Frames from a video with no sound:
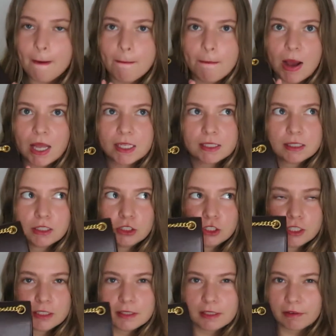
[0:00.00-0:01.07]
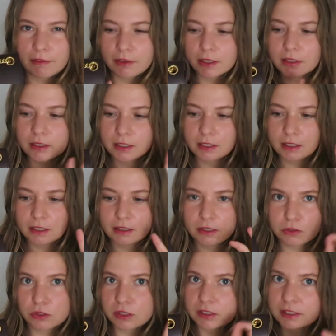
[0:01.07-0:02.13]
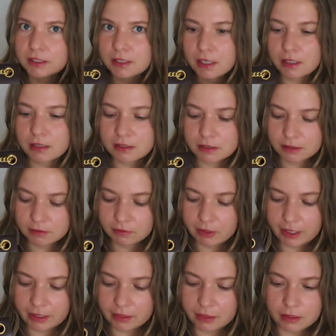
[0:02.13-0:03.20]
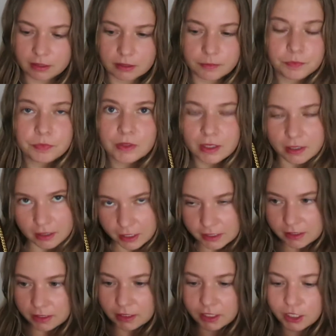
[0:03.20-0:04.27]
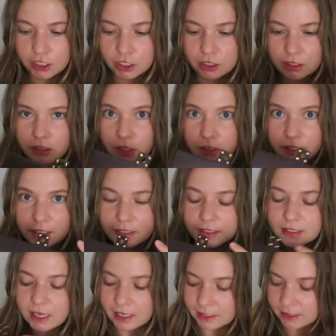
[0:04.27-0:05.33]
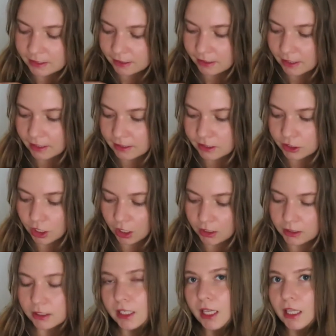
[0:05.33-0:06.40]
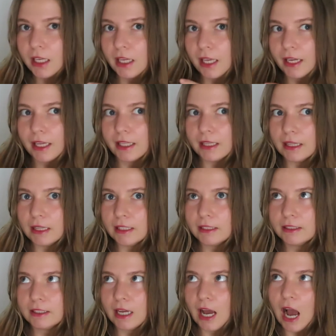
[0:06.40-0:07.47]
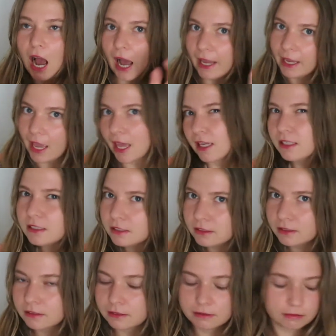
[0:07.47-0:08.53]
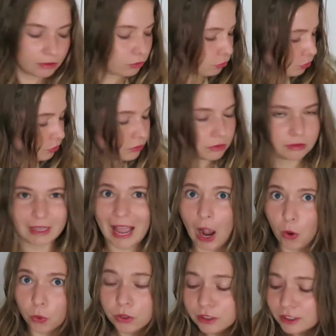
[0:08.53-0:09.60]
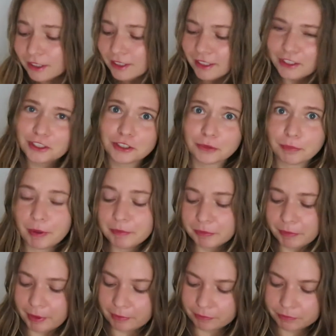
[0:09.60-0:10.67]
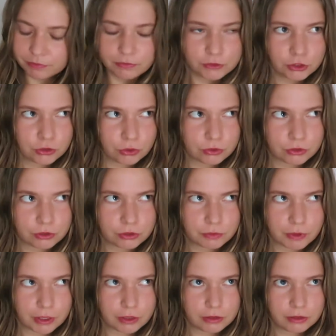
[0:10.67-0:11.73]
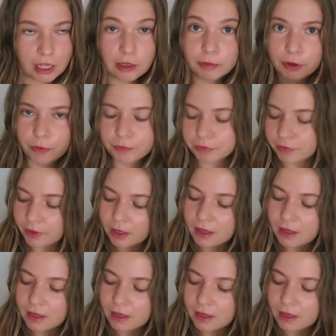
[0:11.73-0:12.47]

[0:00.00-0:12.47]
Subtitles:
But you can definitely, in these little details, like the glazing here and on the inside, see that it's not like a high end. Ooh, ow, just bumped my shoulder, my elbow.